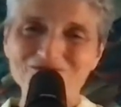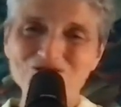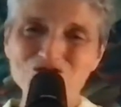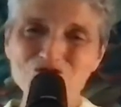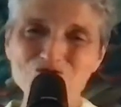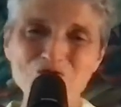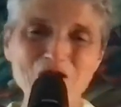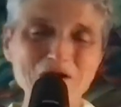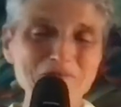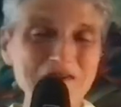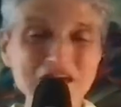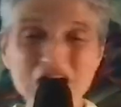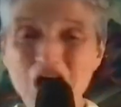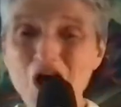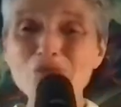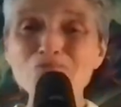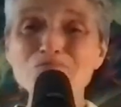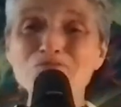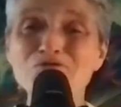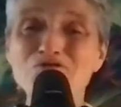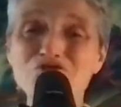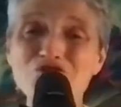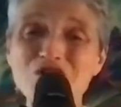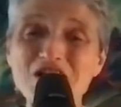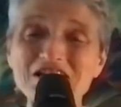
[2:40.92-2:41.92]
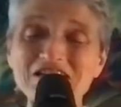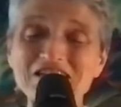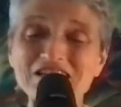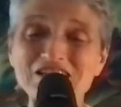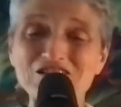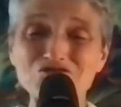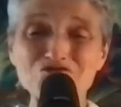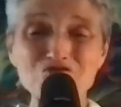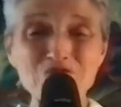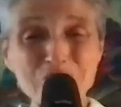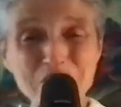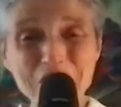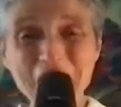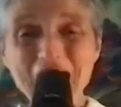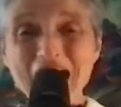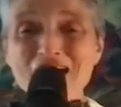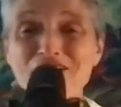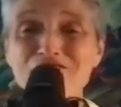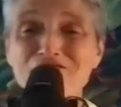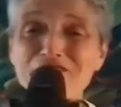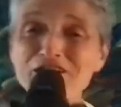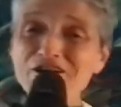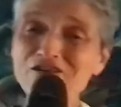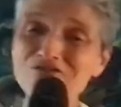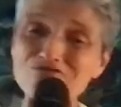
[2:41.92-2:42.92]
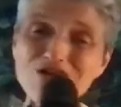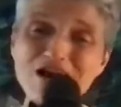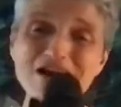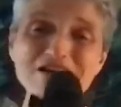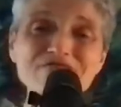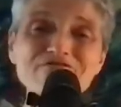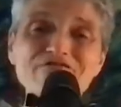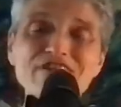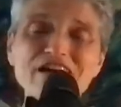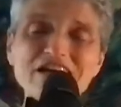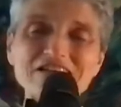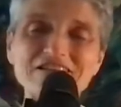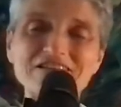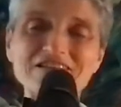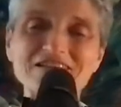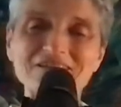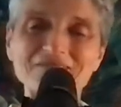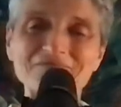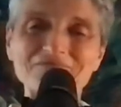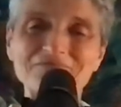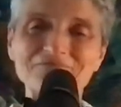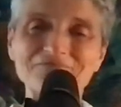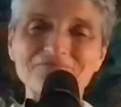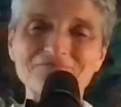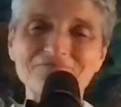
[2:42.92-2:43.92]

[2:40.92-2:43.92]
You may be upgrading, repairing, renovating.